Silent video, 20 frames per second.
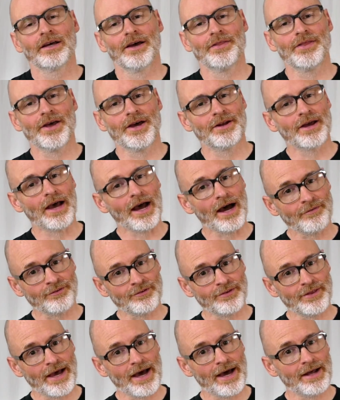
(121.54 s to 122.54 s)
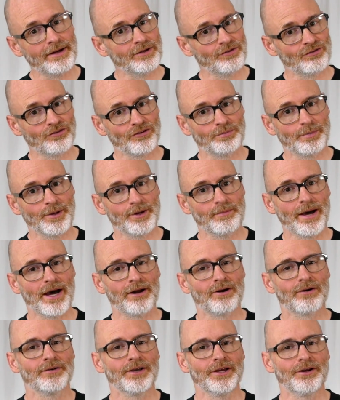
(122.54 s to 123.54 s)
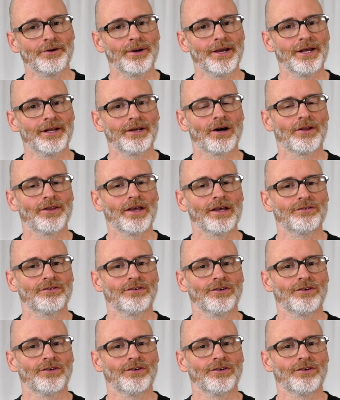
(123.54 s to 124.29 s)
And then after that, it's just been a matter of iterating on that